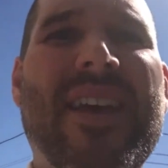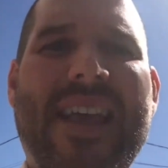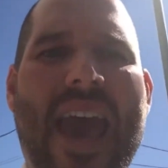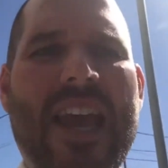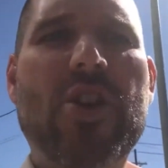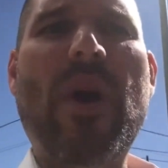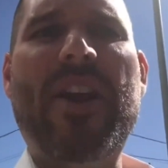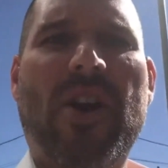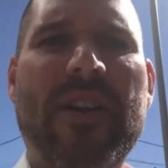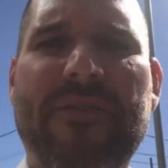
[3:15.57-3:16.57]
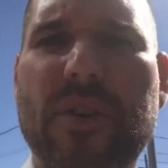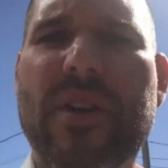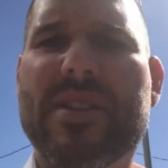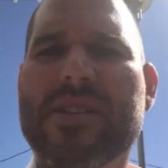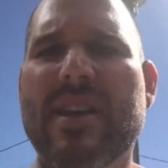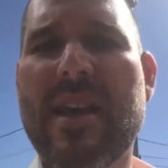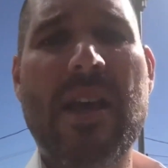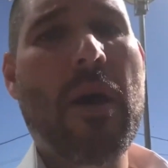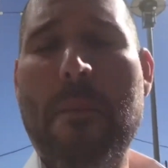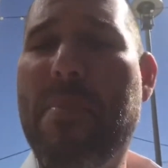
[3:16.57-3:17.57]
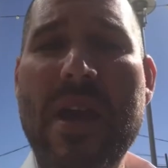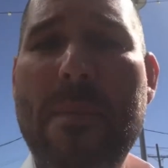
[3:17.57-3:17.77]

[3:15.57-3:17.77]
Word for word: gain greater influence, be a